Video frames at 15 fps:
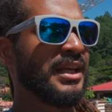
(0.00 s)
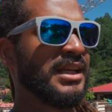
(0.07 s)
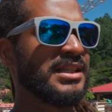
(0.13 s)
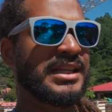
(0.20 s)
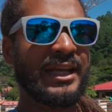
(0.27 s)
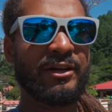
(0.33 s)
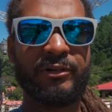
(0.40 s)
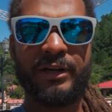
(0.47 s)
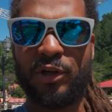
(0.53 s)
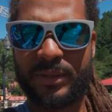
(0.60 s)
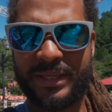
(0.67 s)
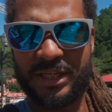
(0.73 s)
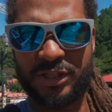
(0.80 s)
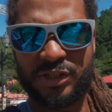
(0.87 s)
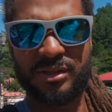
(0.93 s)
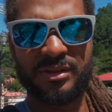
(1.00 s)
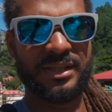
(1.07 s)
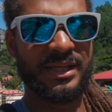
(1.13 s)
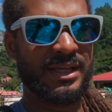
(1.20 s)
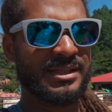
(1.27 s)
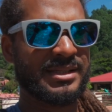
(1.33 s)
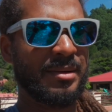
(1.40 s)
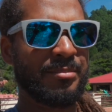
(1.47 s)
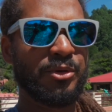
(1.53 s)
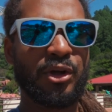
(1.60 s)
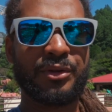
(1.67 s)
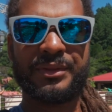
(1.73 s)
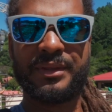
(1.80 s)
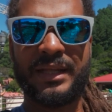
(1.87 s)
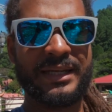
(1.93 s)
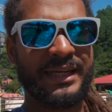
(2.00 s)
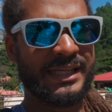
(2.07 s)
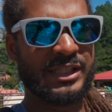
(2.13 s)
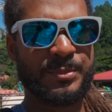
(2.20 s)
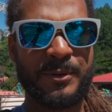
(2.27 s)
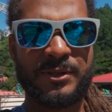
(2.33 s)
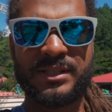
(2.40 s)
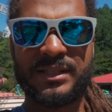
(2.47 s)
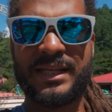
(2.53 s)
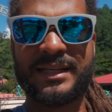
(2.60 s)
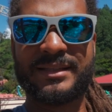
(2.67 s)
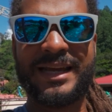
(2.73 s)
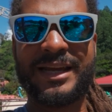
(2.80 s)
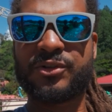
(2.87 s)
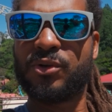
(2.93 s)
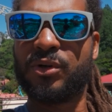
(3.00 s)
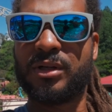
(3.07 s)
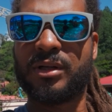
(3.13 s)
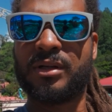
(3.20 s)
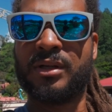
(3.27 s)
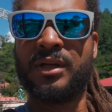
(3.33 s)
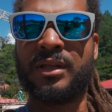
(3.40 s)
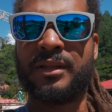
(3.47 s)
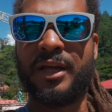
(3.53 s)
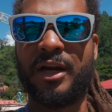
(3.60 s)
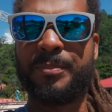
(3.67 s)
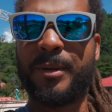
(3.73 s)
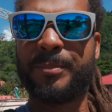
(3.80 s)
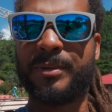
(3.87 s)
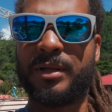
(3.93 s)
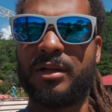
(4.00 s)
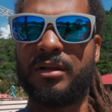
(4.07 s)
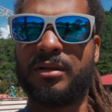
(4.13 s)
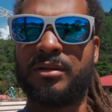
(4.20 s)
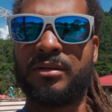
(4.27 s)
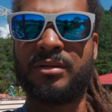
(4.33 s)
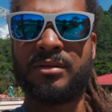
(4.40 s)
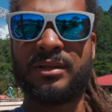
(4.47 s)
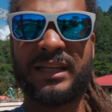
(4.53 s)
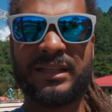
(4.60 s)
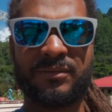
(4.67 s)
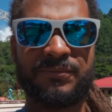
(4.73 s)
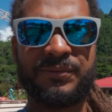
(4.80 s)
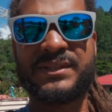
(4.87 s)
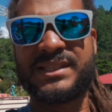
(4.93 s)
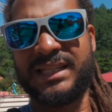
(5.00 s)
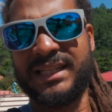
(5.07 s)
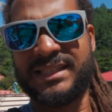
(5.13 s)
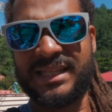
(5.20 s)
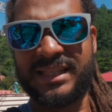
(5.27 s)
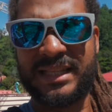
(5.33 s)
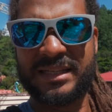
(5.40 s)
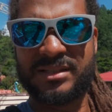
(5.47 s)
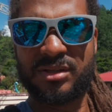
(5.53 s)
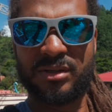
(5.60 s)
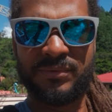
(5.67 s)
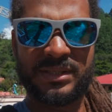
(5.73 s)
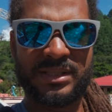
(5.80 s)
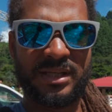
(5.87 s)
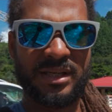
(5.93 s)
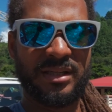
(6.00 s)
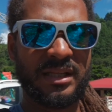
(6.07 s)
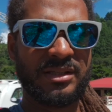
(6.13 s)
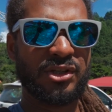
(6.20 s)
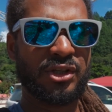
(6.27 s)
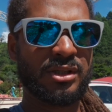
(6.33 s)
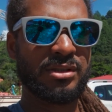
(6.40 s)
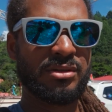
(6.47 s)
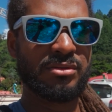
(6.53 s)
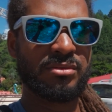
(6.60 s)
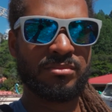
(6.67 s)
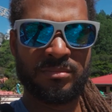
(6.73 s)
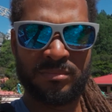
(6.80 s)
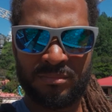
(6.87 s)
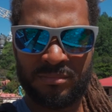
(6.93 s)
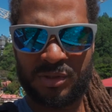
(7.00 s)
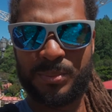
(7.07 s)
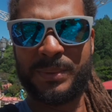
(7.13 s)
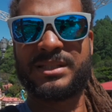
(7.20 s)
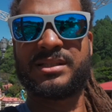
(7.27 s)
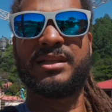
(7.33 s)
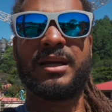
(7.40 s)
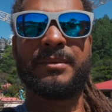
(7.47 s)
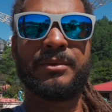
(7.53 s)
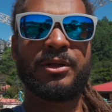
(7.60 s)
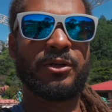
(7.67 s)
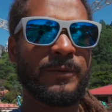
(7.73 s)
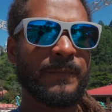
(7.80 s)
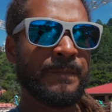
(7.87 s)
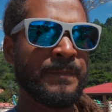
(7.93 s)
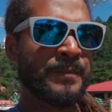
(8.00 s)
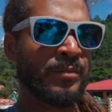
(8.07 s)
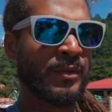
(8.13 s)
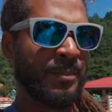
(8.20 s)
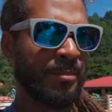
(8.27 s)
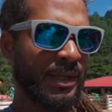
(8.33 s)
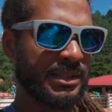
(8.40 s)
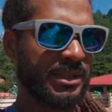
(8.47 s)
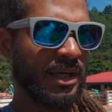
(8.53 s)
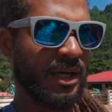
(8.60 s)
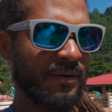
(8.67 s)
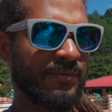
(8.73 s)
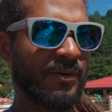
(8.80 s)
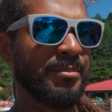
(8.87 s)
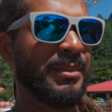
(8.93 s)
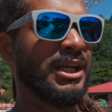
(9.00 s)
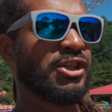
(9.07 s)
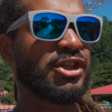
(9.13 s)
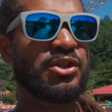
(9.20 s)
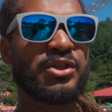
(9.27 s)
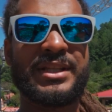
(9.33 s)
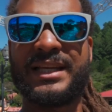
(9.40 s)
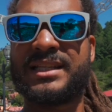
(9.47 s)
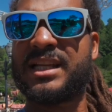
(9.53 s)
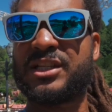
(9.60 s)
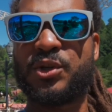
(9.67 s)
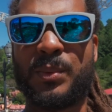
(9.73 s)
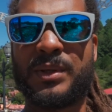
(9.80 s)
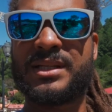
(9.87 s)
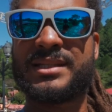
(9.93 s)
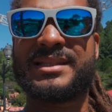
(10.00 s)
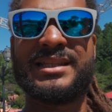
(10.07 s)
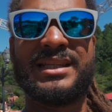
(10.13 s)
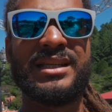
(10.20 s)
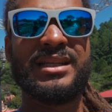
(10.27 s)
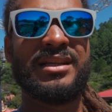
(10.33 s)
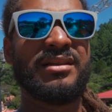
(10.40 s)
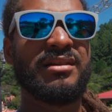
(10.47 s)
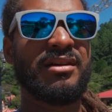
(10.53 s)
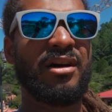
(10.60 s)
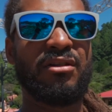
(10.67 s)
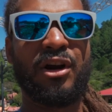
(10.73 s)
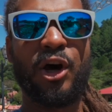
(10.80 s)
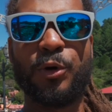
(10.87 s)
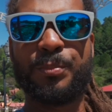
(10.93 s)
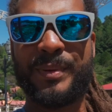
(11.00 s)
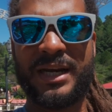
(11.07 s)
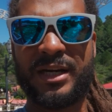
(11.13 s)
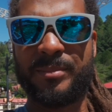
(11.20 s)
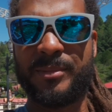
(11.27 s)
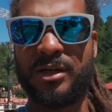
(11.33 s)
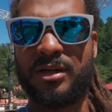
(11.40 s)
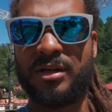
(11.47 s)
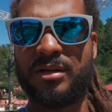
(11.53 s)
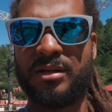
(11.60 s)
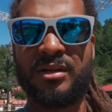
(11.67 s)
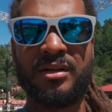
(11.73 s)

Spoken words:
like relocation things. I'm not an expert in that at all. There are people that facilitate that service here that you can speak to them, you know. But for me, just things that you want to see around Panama,